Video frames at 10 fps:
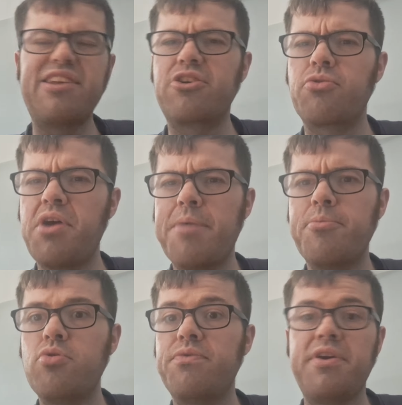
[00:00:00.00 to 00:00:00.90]
A great
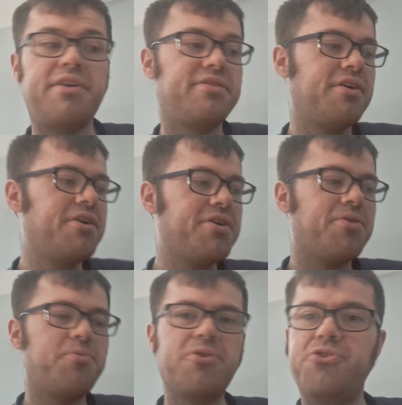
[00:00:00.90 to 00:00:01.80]
move, this
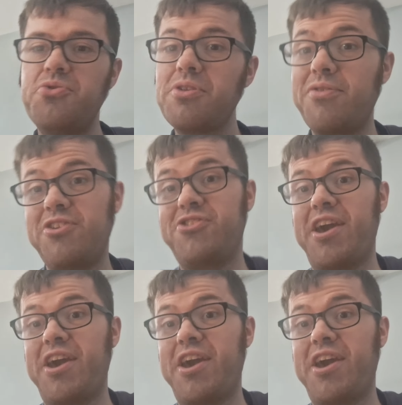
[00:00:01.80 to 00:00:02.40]
Radulovic